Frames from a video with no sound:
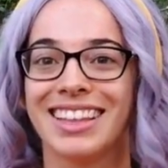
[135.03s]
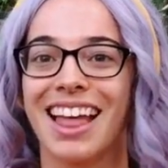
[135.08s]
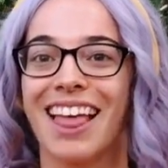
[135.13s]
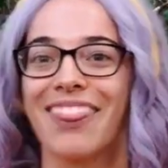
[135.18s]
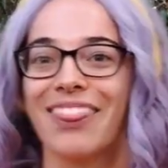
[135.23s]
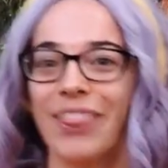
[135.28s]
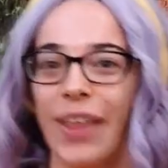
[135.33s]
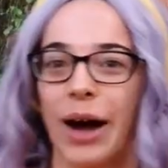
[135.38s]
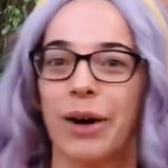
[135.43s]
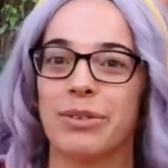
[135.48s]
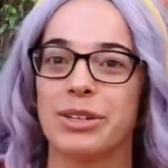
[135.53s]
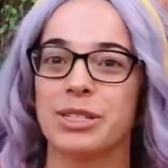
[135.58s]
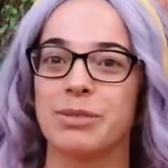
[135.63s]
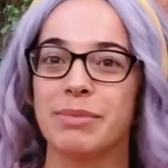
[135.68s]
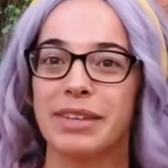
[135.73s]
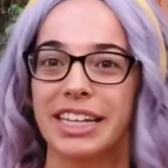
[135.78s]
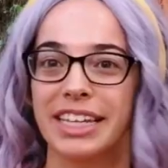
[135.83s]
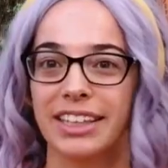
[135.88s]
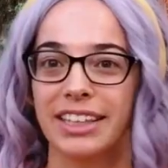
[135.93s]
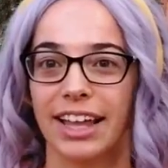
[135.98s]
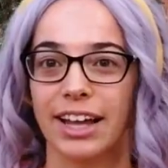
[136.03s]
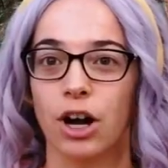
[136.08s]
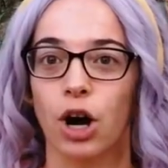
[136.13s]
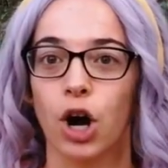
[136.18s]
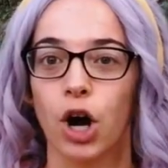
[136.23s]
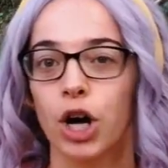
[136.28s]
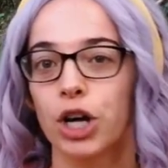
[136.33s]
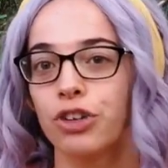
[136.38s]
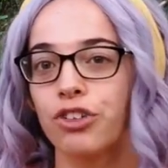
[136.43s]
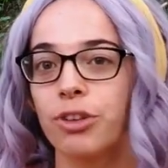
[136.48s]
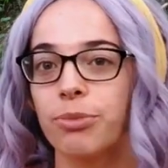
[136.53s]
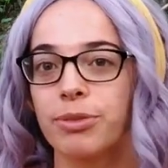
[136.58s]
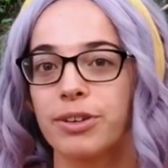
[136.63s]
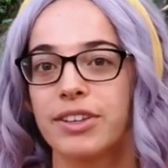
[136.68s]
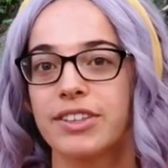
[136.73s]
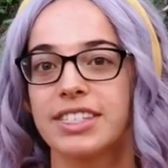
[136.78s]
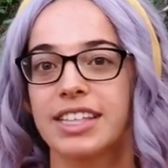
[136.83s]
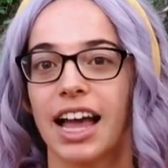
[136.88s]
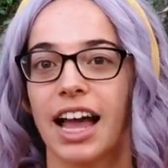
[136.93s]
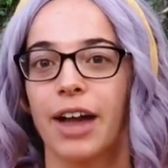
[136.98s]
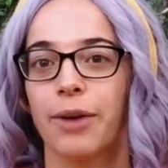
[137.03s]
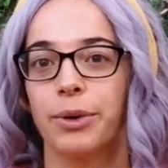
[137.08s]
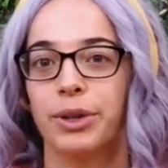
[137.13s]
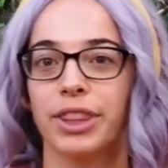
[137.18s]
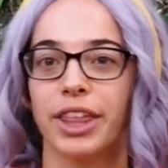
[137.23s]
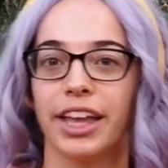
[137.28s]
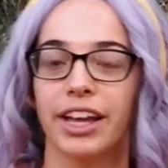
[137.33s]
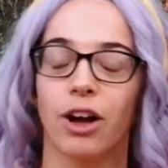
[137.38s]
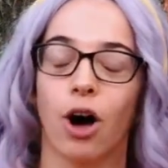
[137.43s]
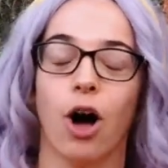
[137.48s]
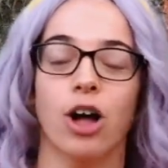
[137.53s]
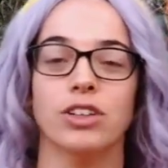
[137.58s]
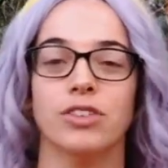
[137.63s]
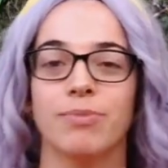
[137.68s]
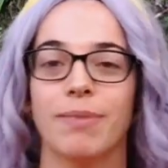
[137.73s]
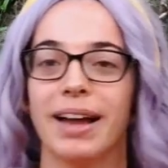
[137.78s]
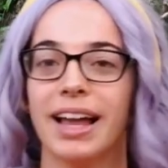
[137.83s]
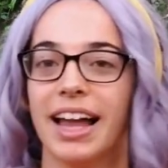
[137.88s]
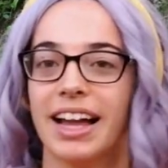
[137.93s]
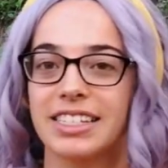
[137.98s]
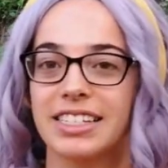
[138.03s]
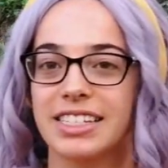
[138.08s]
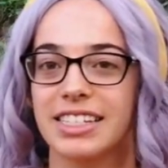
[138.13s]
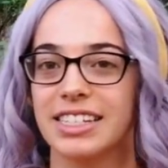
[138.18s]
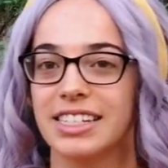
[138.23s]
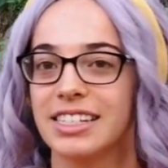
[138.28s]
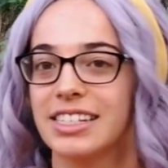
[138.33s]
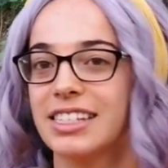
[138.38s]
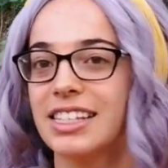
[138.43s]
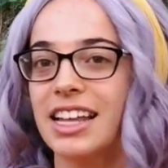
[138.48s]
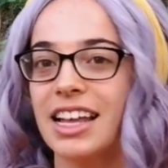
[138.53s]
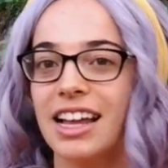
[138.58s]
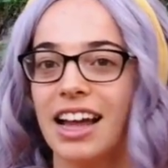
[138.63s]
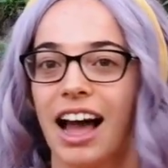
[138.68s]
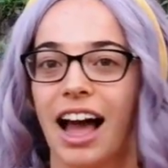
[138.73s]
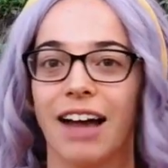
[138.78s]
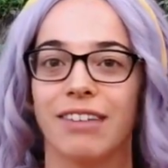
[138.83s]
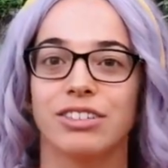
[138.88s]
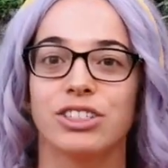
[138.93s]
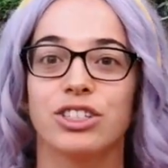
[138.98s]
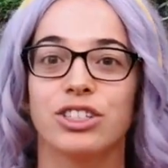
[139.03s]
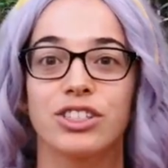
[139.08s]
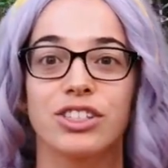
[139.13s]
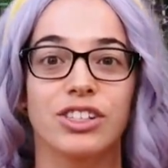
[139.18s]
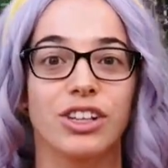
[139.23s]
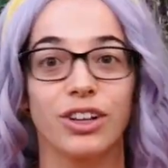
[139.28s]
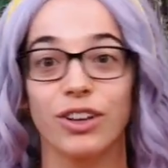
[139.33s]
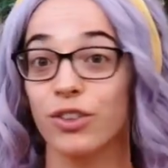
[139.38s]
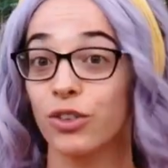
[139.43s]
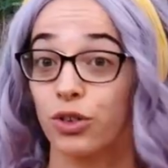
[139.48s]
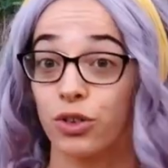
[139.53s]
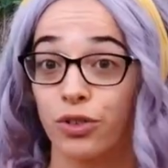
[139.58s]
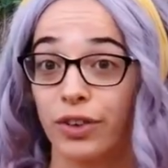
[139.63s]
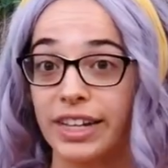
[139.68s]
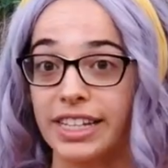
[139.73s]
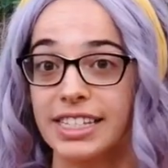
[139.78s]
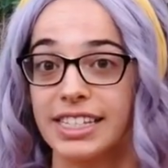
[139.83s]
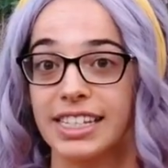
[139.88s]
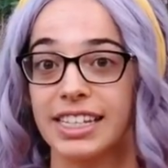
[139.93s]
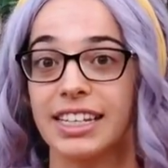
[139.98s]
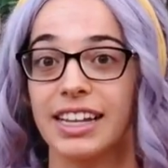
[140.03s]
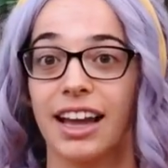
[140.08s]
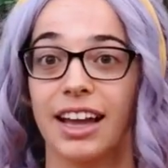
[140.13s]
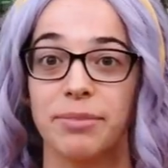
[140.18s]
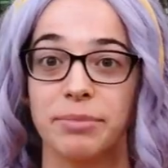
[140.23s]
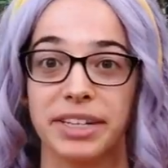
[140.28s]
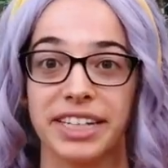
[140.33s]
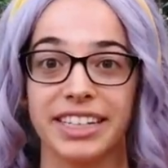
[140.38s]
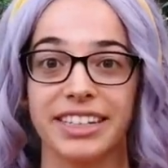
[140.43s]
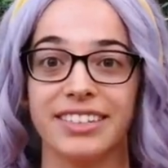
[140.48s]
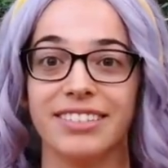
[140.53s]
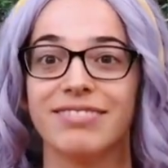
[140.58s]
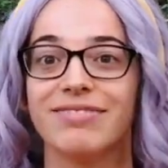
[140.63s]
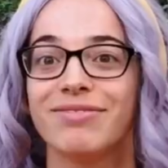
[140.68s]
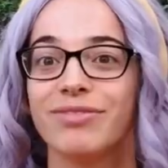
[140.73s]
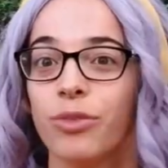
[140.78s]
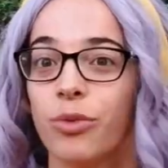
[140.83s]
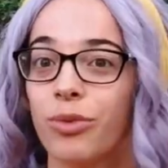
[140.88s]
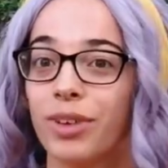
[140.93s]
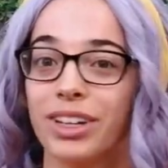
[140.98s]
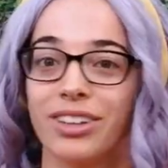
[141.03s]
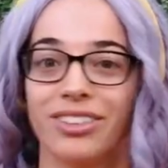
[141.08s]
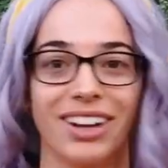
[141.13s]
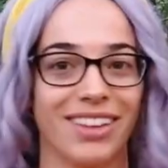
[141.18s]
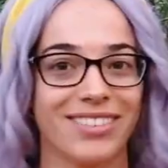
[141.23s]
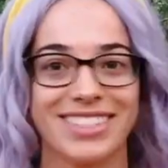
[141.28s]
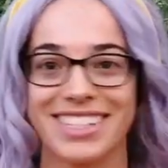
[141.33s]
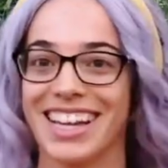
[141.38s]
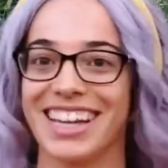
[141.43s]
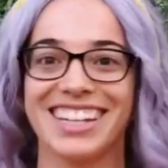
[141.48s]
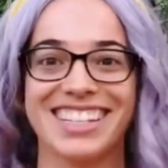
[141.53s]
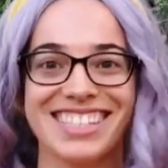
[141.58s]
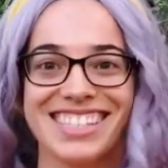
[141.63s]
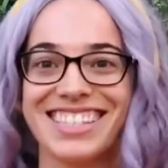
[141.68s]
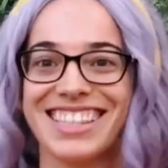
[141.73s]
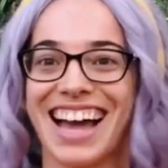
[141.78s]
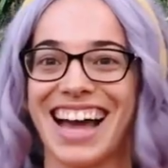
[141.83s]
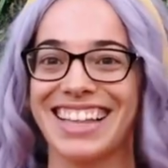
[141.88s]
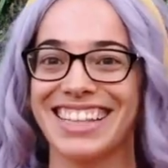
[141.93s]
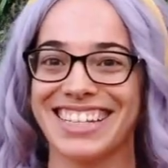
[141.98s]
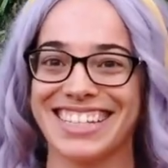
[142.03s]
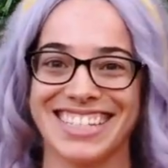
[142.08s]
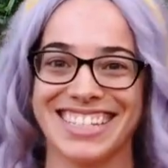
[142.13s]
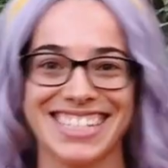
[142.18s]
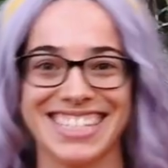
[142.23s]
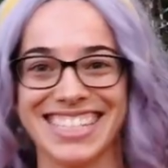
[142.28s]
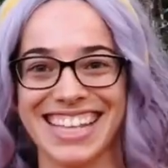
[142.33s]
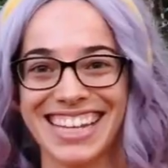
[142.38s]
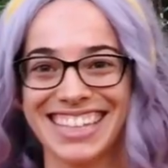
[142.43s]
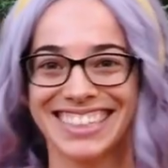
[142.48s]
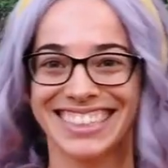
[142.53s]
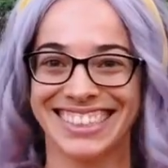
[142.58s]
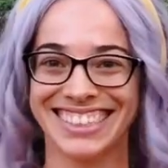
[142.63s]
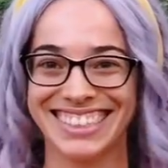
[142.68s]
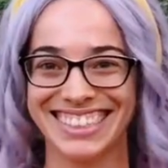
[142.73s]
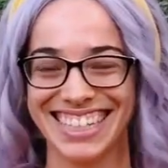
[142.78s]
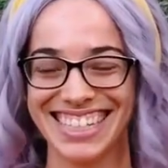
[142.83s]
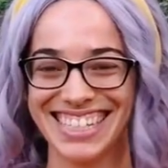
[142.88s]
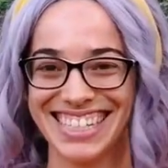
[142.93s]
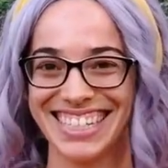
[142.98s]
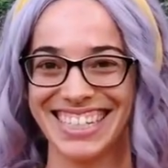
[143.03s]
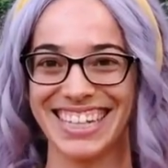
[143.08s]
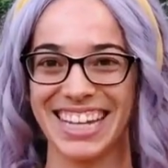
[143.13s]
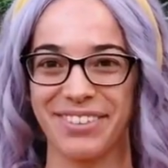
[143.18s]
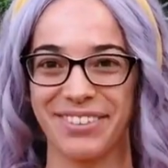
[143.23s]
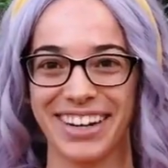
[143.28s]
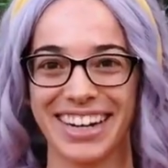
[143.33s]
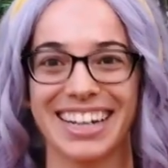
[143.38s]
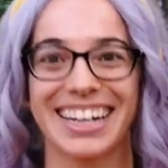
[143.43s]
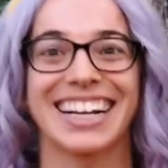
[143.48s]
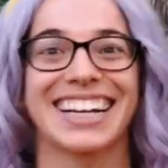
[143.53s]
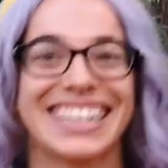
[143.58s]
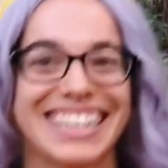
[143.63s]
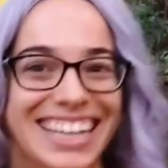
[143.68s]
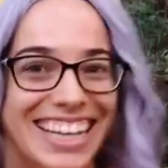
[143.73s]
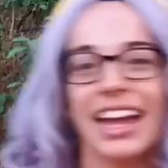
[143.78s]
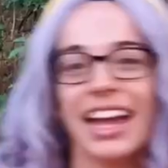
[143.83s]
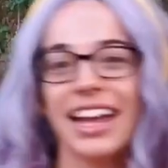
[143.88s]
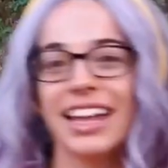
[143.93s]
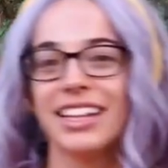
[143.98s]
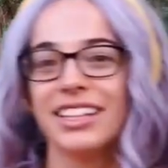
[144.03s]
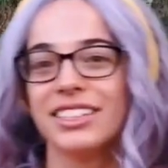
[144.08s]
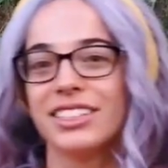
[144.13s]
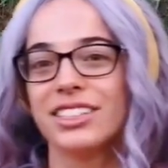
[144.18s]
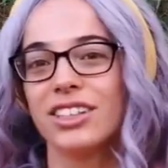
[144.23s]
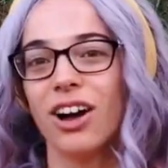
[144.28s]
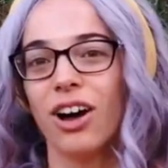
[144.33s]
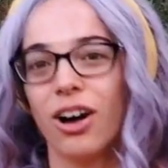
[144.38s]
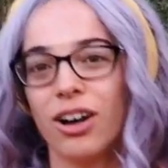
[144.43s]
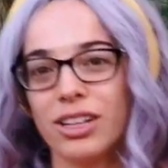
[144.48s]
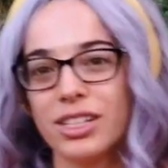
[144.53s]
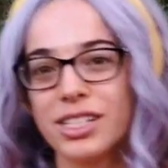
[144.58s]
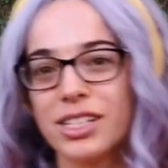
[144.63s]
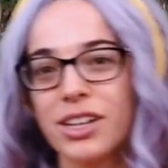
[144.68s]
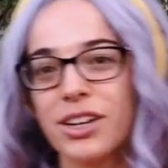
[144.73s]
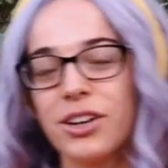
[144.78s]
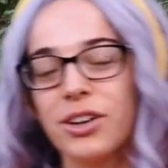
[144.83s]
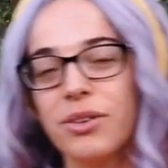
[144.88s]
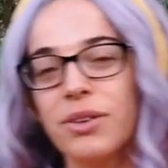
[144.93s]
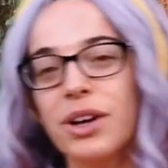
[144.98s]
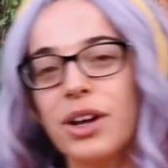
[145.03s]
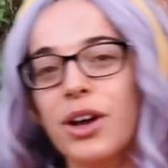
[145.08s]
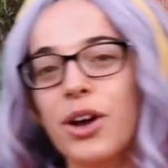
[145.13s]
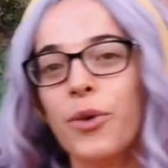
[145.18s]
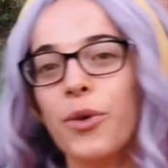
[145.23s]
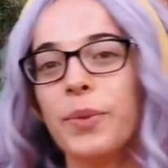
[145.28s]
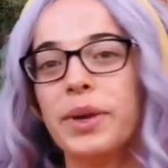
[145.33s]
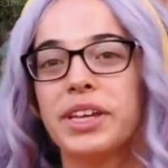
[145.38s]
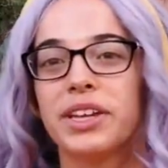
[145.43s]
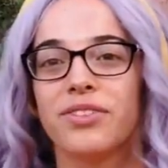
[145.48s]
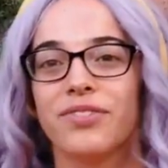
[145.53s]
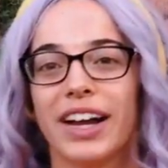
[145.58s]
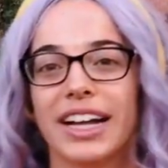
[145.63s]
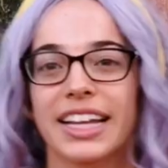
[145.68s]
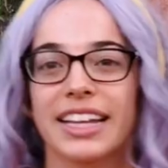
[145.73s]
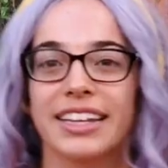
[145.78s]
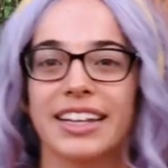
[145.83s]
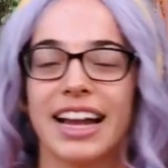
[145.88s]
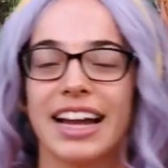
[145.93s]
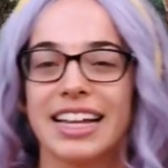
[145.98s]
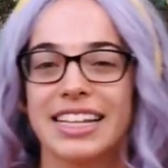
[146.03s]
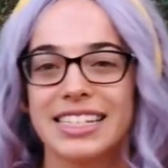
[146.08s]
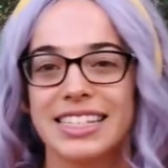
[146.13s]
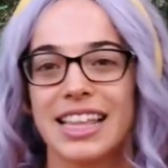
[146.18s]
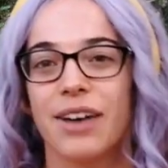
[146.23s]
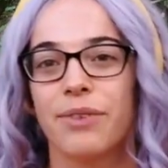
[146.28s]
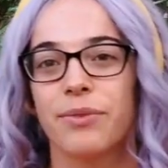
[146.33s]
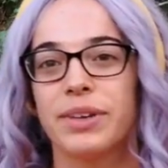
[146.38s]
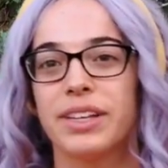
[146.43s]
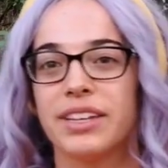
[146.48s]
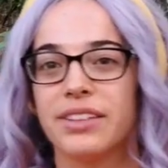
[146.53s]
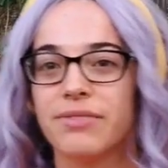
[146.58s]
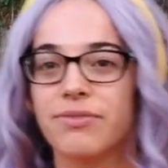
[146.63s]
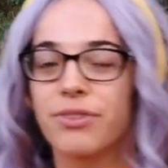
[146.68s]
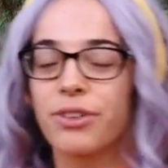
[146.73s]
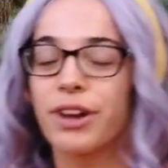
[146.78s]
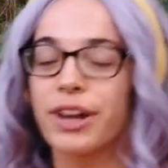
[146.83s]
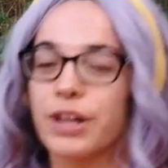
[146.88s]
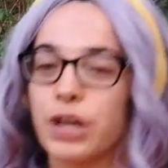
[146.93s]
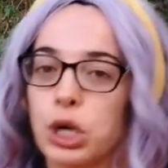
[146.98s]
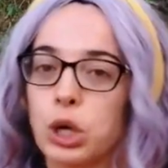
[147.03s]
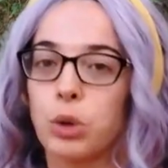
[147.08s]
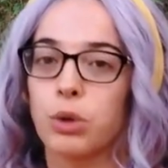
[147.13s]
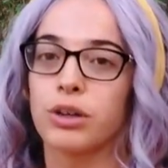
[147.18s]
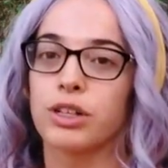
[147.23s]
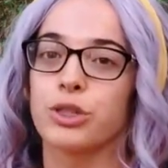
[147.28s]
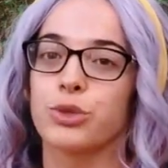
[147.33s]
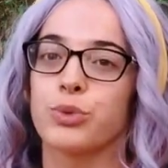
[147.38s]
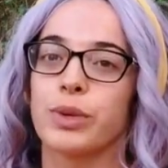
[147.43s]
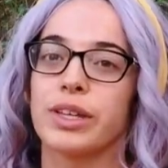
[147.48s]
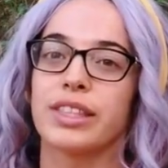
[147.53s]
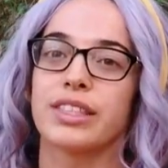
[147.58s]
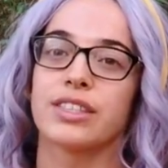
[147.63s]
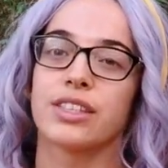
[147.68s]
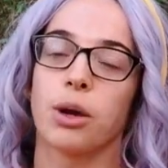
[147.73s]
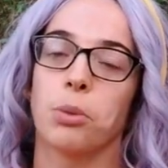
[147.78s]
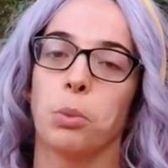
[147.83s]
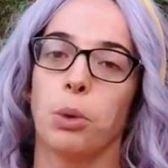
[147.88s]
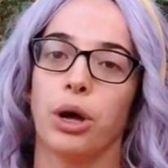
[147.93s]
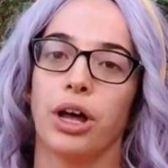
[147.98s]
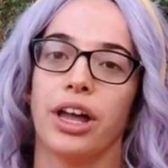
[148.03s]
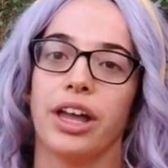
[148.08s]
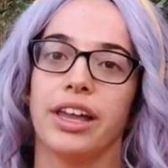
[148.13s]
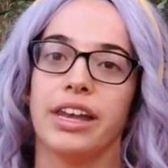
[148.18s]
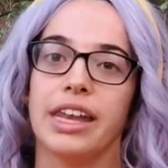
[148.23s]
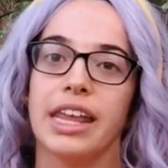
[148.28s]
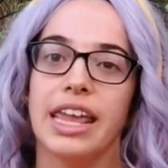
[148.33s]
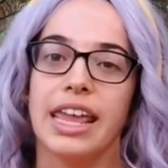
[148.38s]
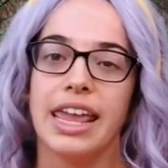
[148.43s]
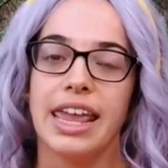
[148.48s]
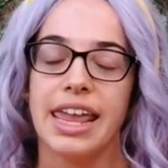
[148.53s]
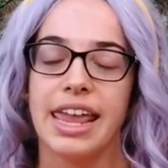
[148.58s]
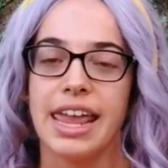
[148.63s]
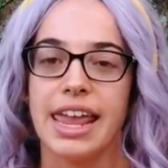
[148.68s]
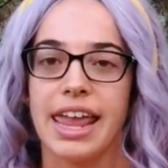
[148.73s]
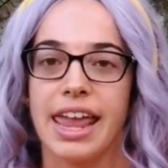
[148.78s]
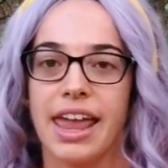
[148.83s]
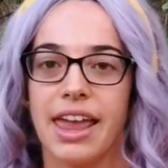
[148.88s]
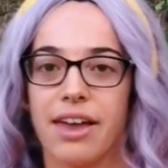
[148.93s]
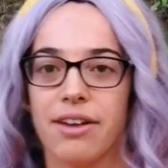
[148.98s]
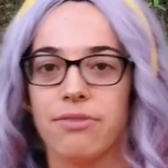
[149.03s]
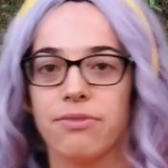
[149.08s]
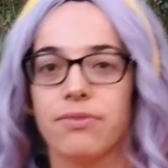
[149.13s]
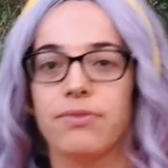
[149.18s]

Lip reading: that was me like 100% with like all of my exes. I was just crazy. I mean, we don't have to get into that. That's just like dirty work. And also, we can recognize that we've created cords with someone if